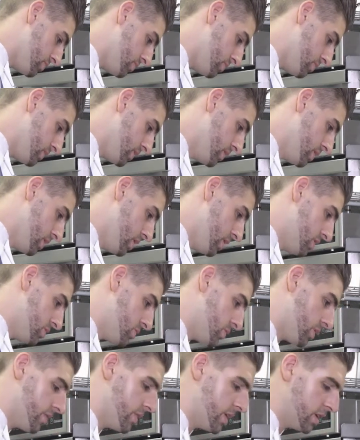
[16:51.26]

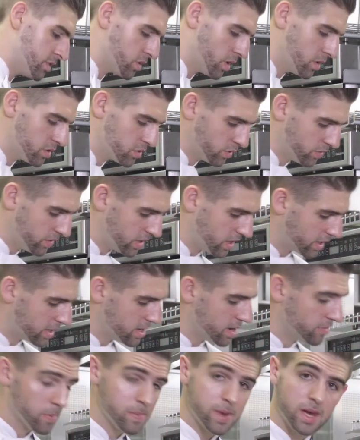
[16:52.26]
So we'll give it sort of like
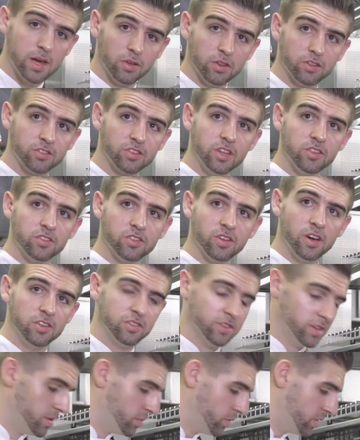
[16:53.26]
another minute on the skin
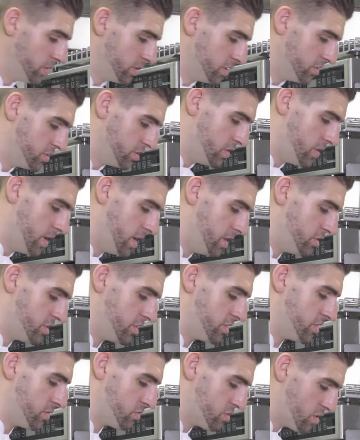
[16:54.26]
side, and then what you want to do is
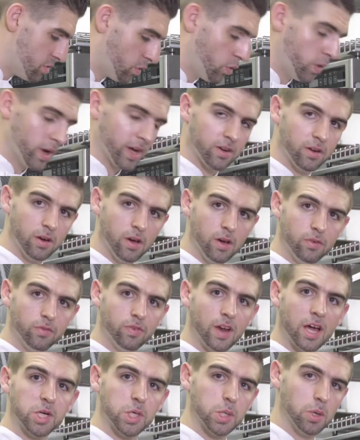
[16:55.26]
just a real quick
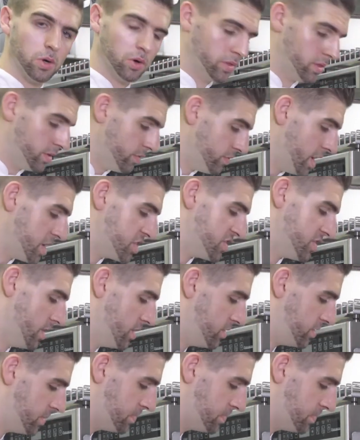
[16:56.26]
flash on the flesh side.